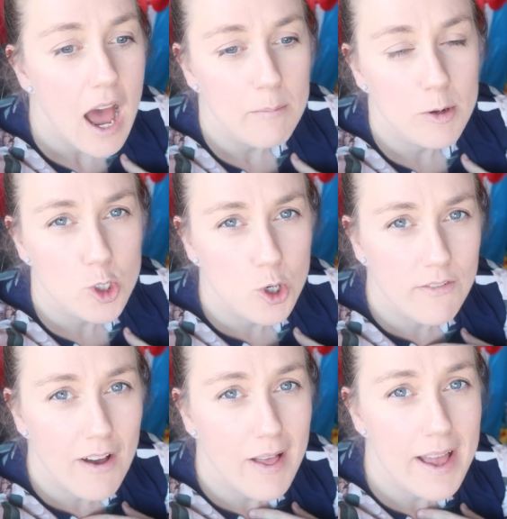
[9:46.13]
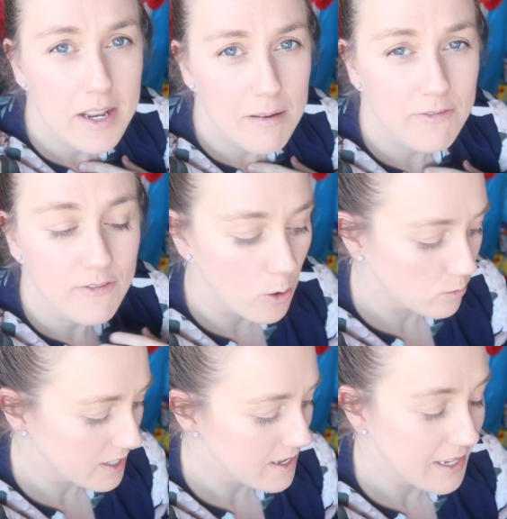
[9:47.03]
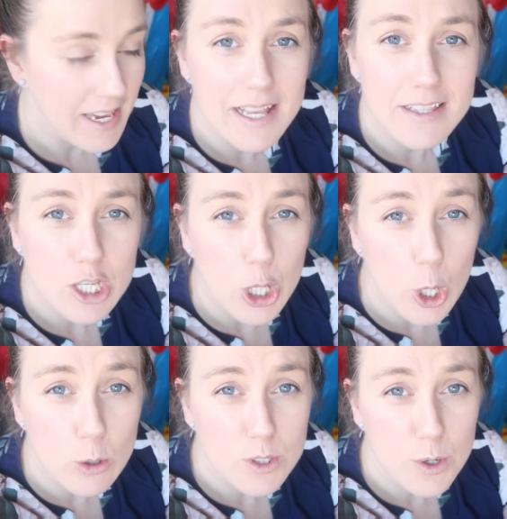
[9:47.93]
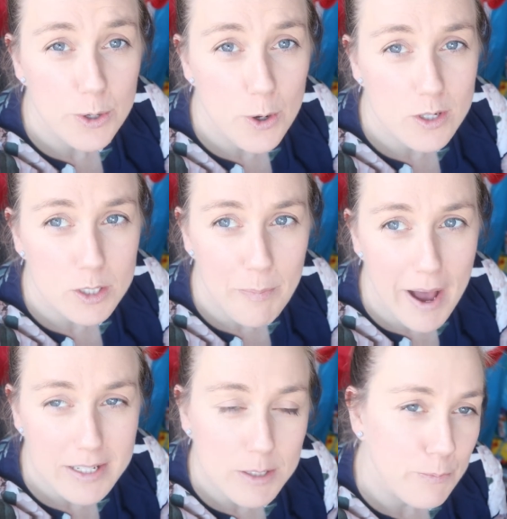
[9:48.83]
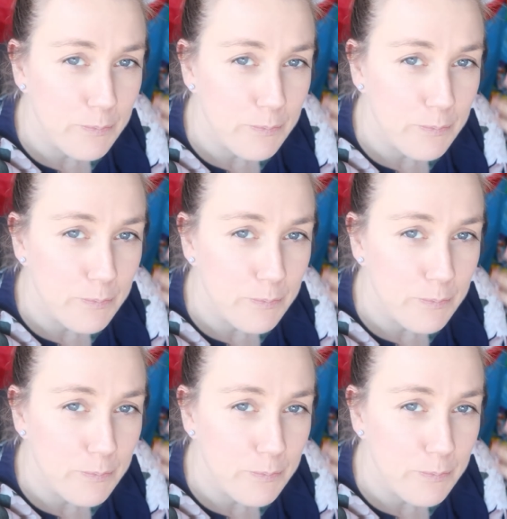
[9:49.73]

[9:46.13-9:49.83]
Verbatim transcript: I'm not sure if I'll end up folding the kids' clothes or not, but